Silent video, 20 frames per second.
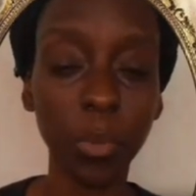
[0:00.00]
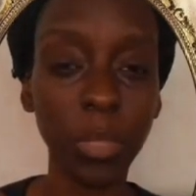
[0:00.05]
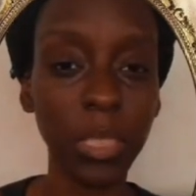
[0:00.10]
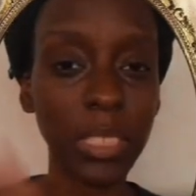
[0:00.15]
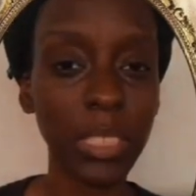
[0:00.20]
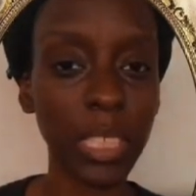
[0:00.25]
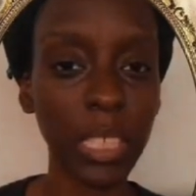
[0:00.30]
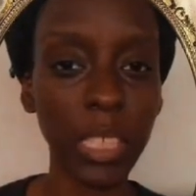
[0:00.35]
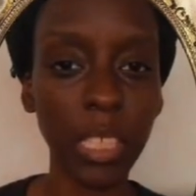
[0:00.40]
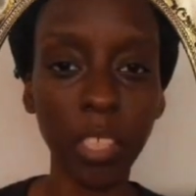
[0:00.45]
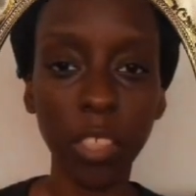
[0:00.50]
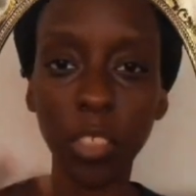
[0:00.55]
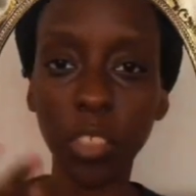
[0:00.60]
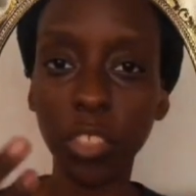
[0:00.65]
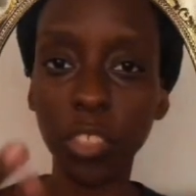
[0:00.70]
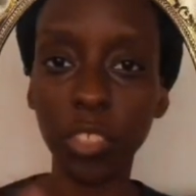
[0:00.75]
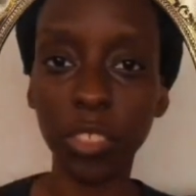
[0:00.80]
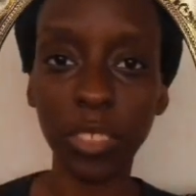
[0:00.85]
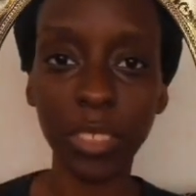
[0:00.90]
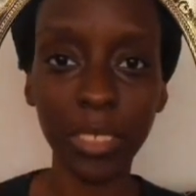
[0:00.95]
You need to
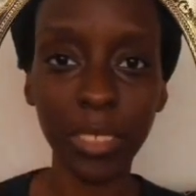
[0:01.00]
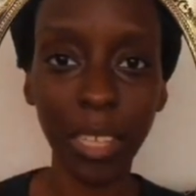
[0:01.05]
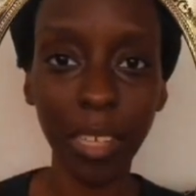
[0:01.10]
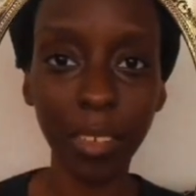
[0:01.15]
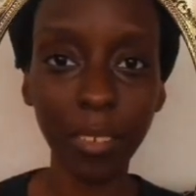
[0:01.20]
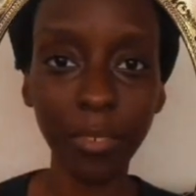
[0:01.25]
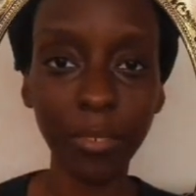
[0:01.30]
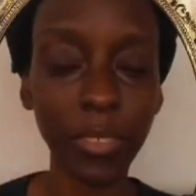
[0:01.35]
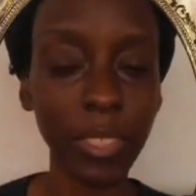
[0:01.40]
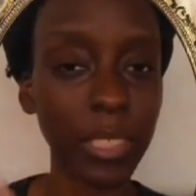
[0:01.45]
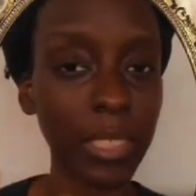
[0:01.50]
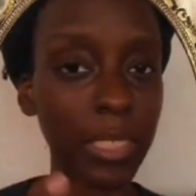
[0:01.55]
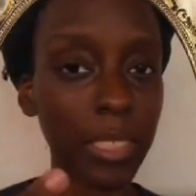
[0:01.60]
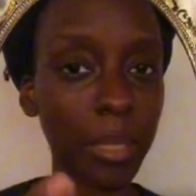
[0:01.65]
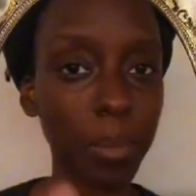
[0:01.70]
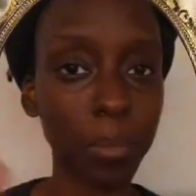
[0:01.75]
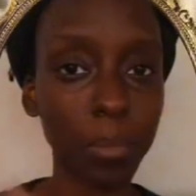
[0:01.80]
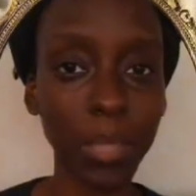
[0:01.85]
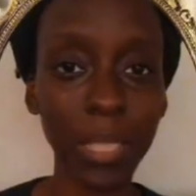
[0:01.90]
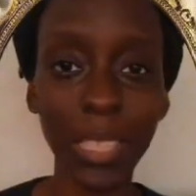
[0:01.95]
heal your stuff. You need
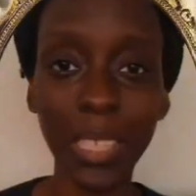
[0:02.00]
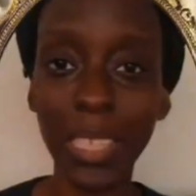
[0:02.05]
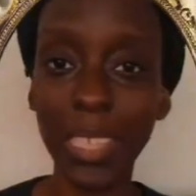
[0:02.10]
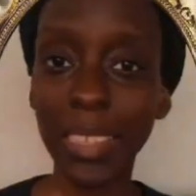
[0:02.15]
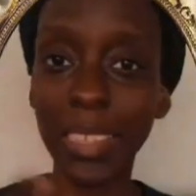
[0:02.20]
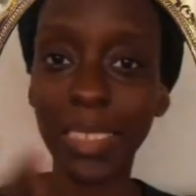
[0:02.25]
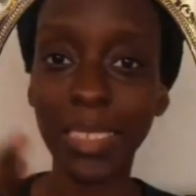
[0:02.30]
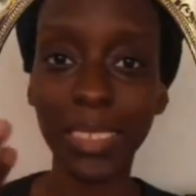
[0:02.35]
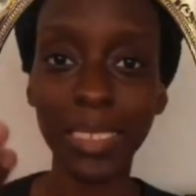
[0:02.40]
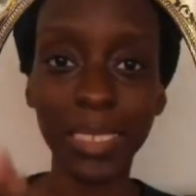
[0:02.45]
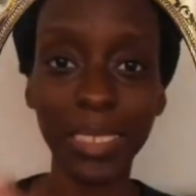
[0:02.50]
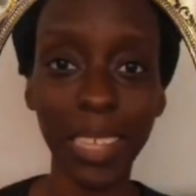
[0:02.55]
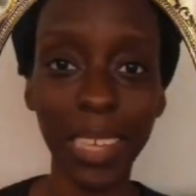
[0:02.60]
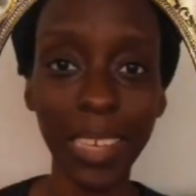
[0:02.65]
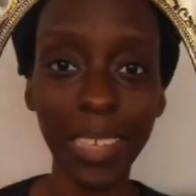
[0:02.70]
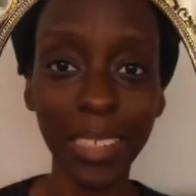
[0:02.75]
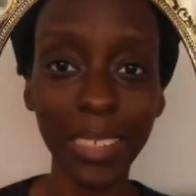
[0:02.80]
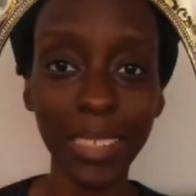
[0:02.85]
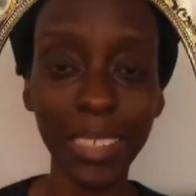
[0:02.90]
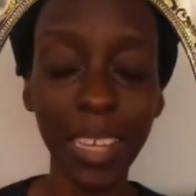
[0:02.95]
to be in this
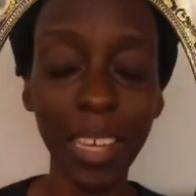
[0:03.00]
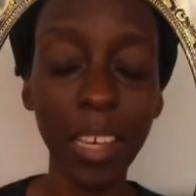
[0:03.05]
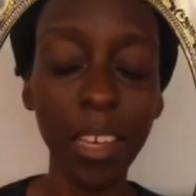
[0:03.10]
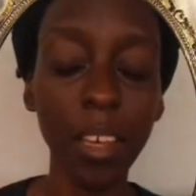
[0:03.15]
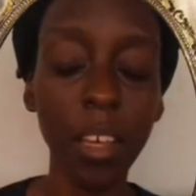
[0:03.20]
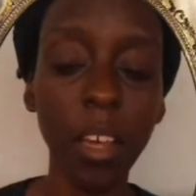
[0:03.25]
state.